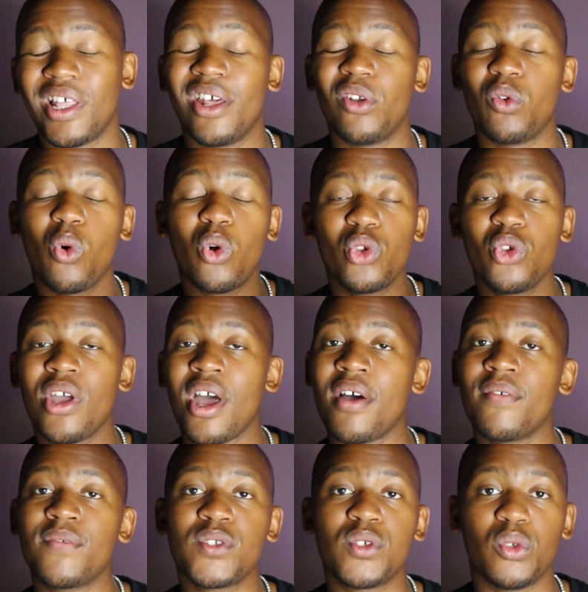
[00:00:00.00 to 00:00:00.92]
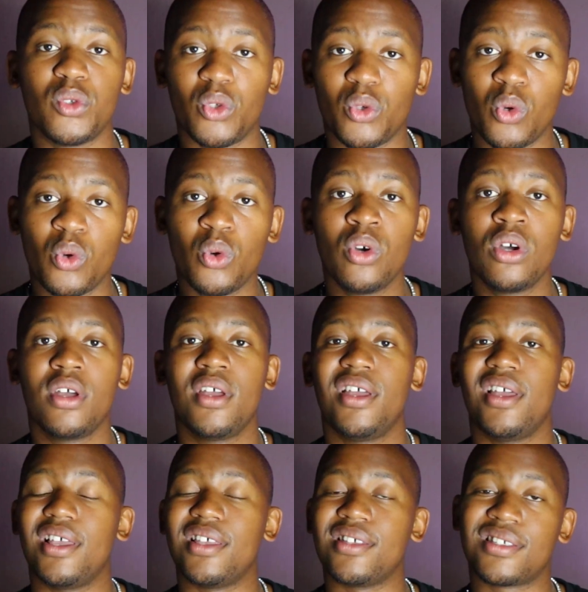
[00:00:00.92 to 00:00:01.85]
And all you have to do
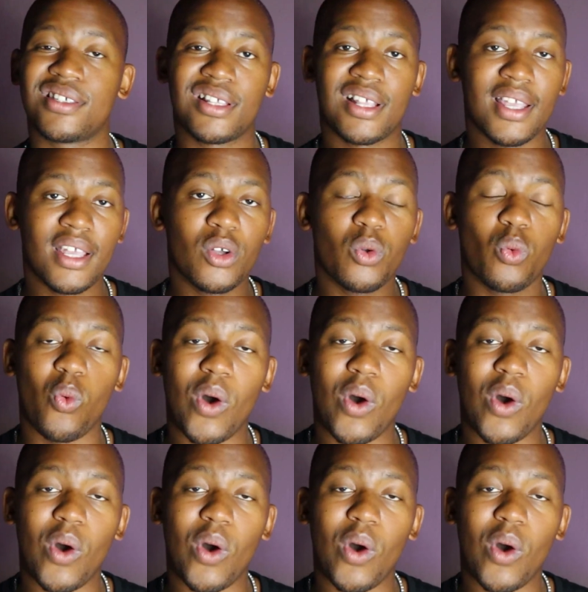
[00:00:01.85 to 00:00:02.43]
is click